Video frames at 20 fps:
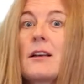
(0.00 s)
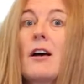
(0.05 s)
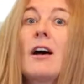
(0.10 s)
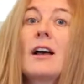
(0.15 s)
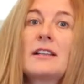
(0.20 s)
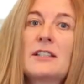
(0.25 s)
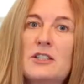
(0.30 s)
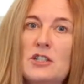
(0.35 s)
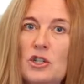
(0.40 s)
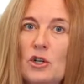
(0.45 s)

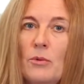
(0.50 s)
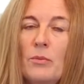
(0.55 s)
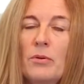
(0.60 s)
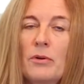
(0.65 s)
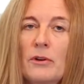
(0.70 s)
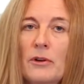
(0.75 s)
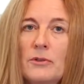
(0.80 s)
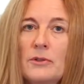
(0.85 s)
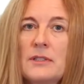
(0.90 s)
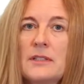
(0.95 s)

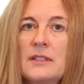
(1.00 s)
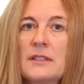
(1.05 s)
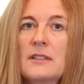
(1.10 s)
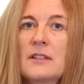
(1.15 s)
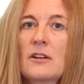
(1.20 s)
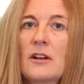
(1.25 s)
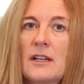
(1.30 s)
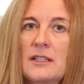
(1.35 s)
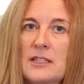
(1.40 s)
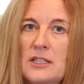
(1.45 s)
osteoporosis
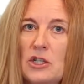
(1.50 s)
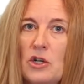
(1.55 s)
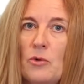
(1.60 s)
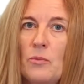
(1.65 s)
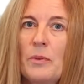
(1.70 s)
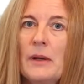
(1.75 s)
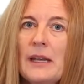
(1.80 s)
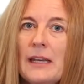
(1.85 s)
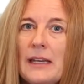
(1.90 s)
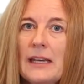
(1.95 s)
and
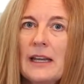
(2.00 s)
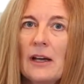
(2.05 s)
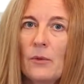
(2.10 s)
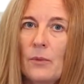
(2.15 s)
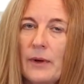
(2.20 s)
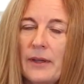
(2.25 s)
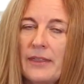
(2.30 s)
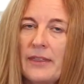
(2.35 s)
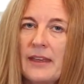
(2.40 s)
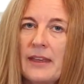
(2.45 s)
osteopenia
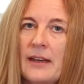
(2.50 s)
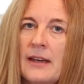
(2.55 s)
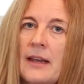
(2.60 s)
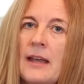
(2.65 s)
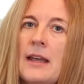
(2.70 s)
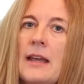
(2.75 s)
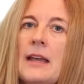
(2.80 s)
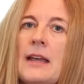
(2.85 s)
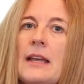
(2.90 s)
with it